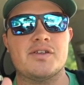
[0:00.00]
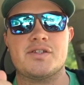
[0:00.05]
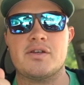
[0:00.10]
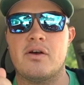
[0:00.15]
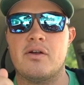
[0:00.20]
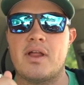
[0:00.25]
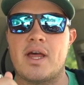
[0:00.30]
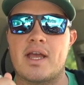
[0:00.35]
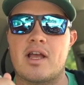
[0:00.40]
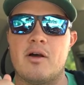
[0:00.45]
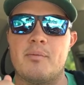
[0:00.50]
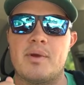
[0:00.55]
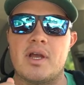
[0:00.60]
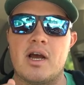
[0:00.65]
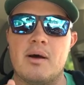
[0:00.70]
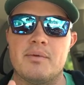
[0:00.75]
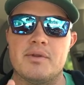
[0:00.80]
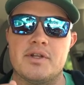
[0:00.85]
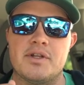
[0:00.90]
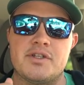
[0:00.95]
So like I'll be
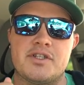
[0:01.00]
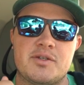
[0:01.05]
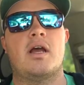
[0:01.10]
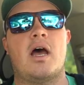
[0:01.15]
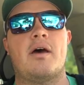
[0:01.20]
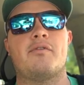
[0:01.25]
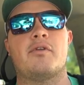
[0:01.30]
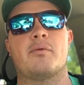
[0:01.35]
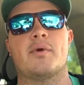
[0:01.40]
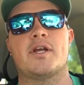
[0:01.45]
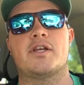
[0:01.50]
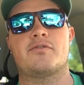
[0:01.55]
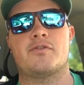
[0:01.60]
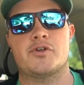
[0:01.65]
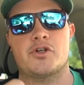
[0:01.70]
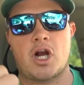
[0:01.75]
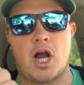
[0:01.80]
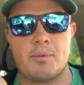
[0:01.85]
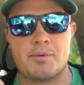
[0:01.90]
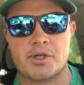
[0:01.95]
able to have the rigs for
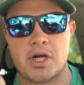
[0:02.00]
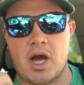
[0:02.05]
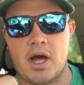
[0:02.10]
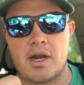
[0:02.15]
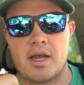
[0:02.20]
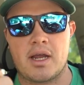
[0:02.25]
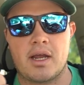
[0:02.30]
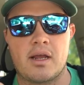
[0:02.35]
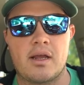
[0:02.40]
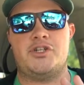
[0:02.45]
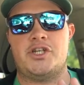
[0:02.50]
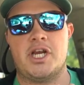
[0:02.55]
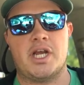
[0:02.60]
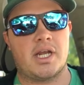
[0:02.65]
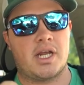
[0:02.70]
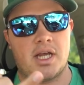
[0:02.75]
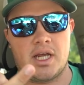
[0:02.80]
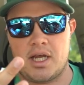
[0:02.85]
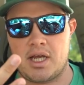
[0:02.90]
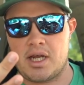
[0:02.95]
drop shotting,
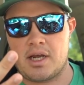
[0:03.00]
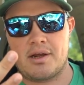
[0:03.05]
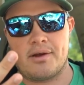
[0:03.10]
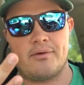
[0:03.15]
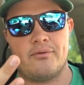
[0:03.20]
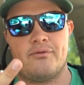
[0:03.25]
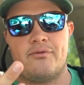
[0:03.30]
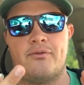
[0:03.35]
jigging,